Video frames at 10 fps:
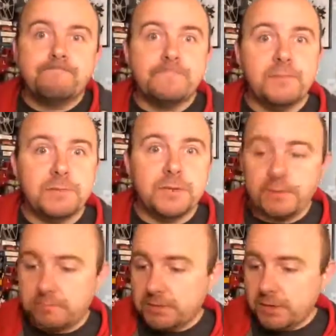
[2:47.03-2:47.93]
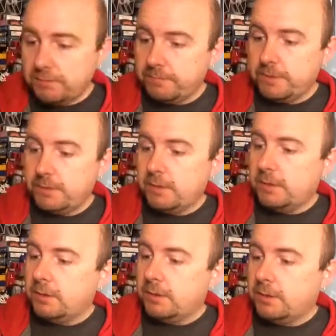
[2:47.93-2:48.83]
Never heard of it myself.
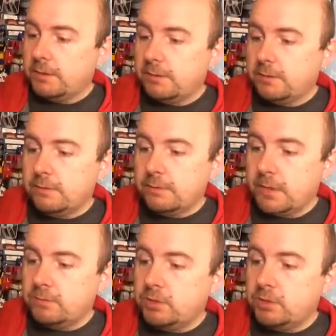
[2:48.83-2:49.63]
I'm